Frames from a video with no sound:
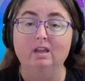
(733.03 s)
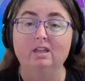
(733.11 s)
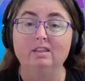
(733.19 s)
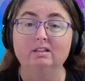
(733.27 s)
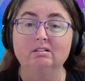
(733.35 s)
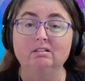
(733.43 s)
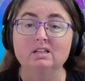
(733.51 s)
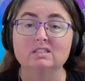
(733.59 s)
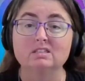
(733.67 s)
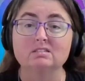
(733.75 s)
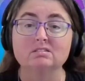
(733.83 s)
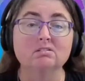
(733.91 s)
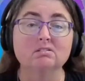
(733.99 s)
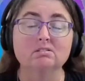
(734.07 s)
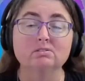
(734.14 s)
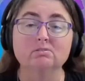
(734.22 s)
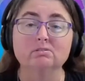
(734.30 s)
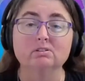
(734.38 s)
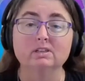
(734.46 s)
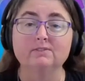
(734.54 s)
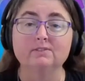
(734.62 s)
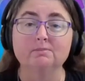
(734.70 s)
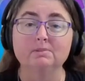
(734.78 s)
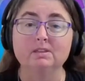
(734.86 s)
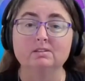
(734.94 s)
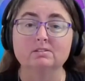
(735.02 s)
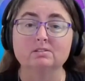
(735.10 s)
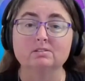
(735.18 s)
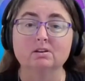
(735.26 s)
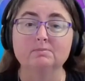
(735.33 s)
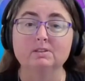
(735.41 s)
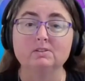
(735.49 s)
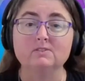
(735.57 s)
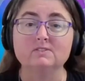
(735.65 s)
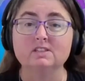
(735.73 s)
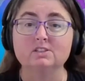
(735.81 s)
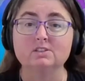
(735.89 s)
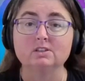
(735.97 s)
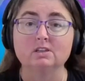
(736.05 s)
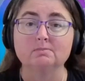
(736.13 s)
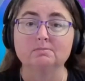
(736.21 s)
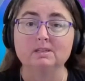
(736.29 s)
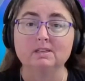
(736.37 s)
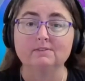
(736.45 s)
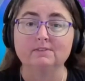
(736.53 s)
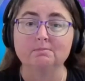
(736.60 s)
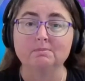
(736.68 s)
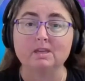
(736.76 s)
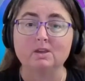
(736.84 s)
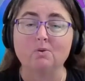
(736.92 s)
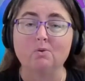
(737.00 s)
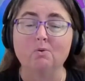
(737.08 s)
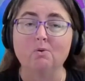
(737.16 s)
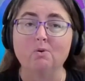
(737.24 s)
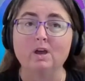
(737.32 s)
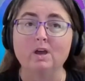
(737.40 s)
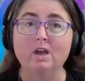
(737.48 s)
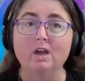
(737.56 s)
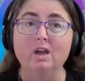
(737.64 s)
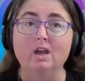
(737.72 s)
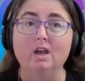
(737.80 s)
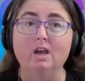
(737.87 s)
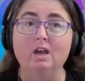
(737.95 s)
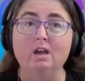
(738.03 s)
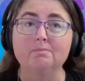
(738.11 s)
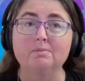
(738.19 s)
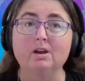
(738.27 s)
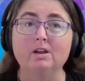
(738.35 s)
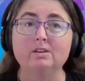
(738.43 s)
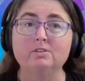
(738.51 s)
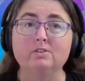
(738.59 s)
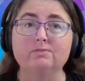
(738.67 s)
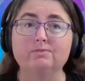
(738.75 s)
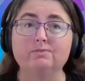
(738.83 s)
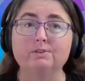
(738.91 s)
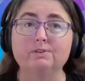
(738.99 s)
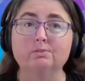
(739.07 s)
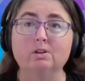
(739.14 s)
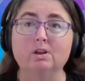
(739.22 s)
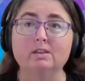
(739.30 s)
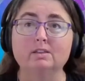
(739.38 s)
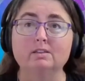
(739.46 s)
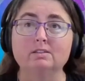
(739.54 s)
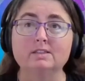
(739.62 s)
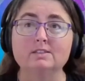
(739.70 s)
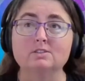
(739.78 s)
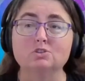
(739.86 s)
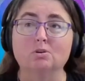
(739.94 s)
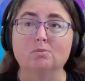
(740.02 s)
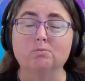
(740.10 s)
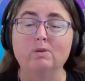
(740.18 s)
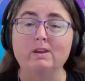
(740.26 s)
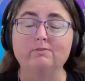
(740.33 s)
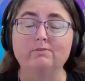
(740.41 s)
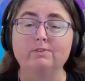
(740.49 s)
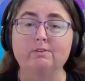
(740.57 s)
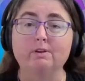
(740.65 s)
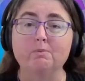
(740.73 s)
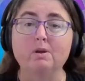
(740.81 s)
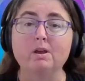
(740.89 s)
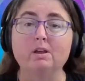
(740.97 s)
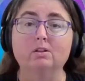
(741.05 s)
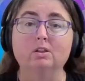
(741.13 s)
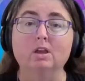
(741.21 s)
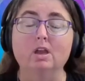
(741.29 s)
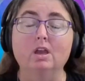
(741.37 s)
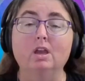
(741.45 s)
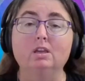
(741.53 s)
and the client says, oh, you're not giving me the time that you said you're going to be giving me, or I don't feel like this job went very well.